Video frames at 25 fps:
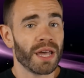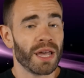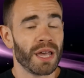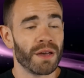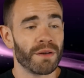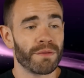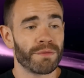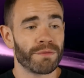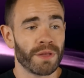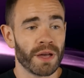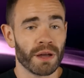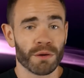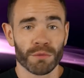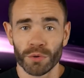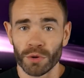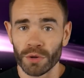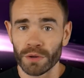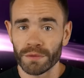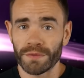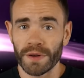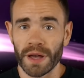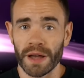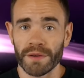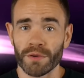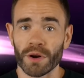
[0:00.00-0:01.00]
if they rule
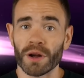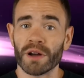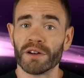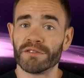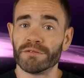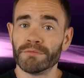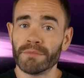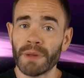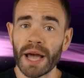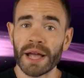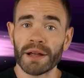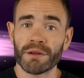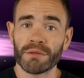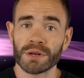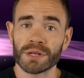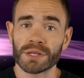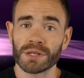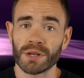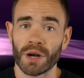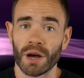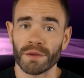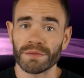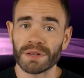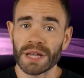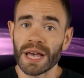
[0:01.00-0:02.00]
in favor of
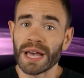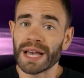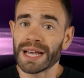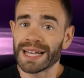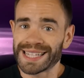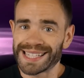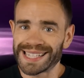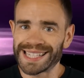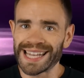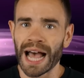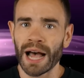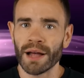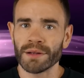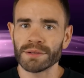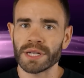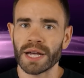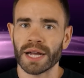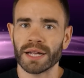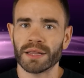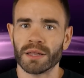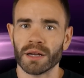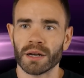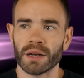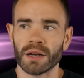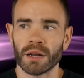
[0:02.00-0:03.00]
Microsoft, sounds
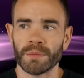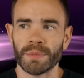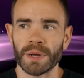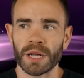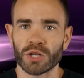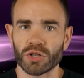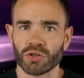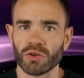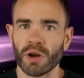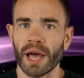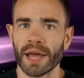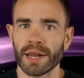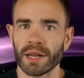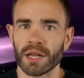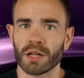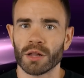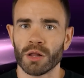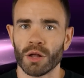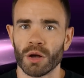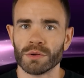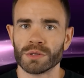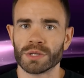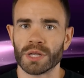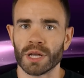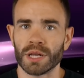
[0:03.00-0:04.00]
like they're going to be trying to
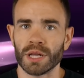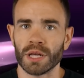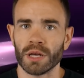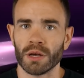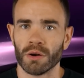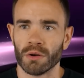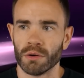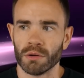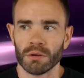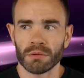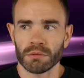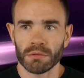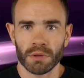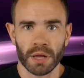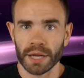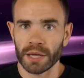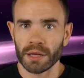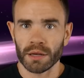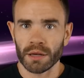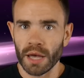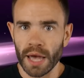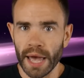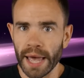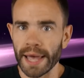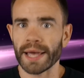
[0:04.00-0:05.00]
close the deal
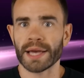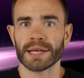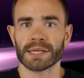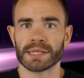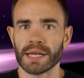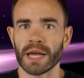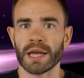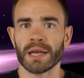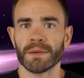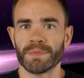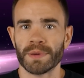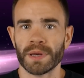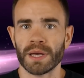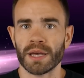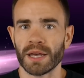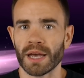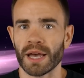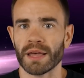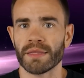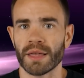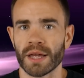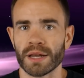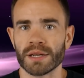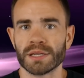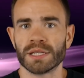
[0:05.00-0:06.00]
like ASAP
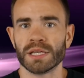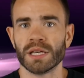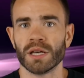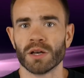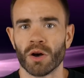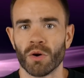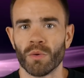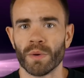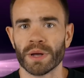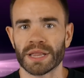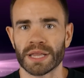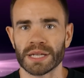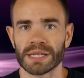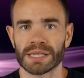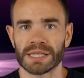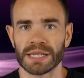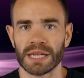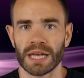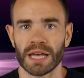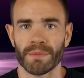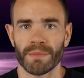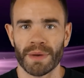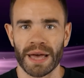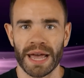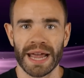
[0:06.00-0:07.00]
and then deal with the
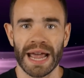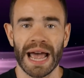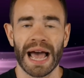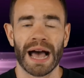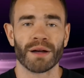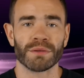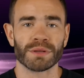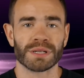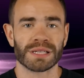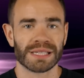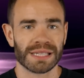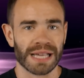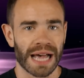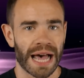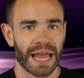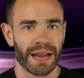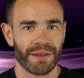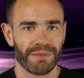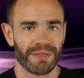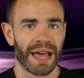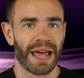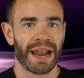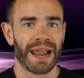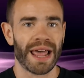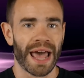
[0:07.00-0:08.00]
CMA outside
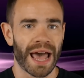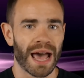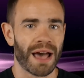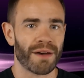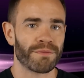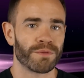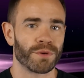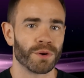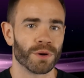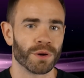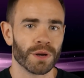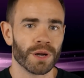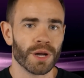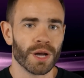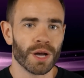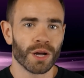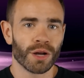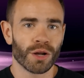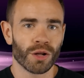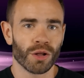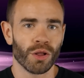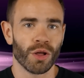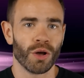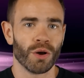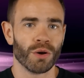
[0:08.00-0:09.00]
of that after
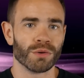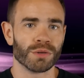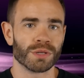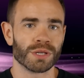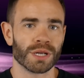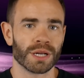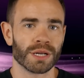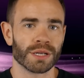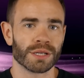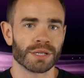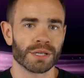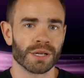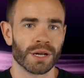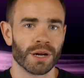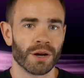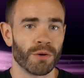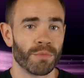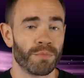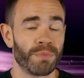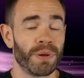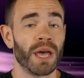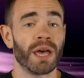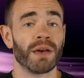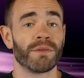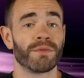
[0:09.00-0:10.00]
closing.
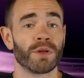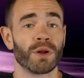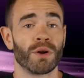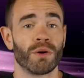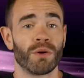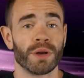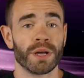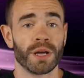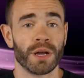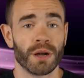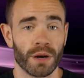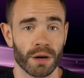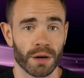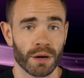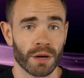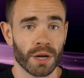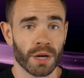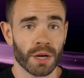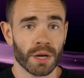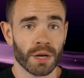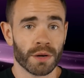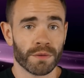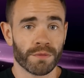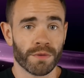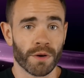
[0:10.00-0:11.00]
So pivotal here
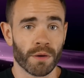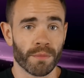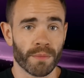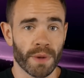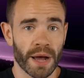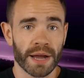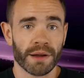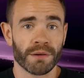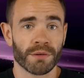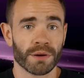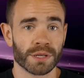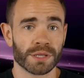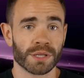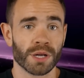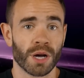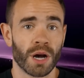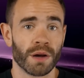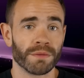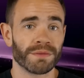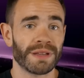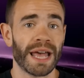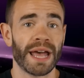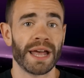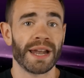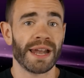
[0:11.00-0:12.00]
for
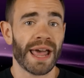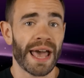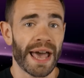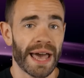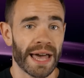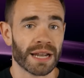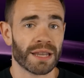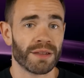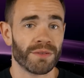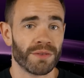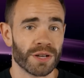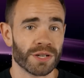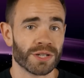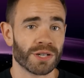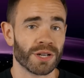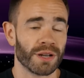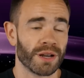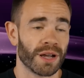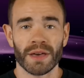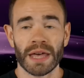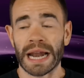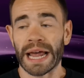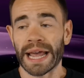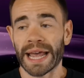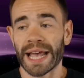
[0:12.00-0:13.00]
Microsoft and Activision.
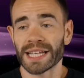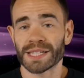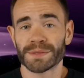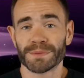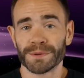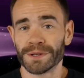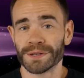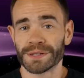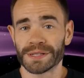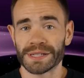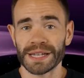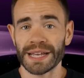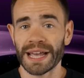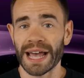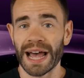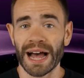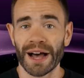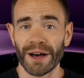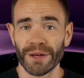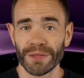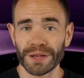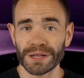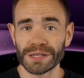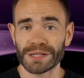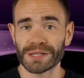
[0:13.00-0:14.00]
And I guess we'll see
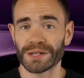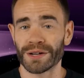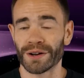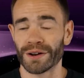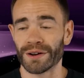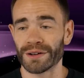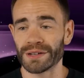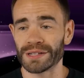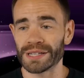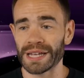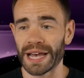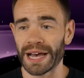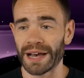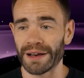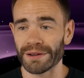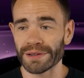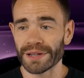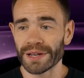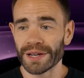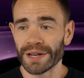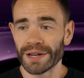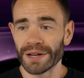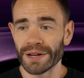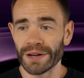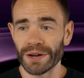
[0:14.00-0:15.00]
how this turns out
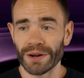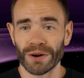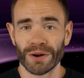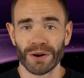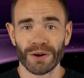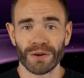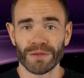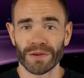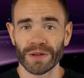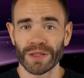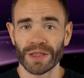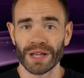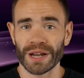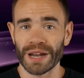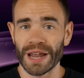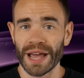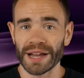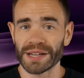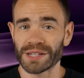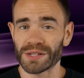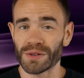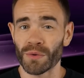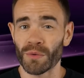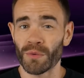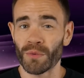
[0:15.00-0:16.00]
over the
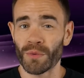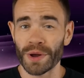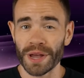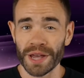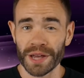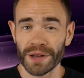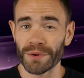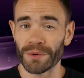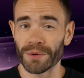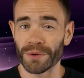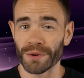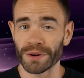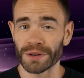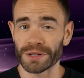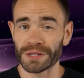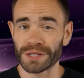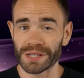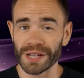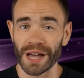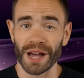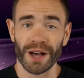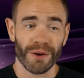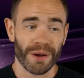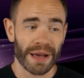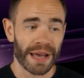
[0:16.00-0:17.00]
next week or
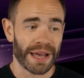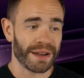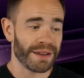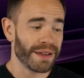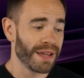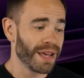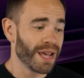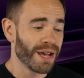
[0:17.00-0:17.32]
so, and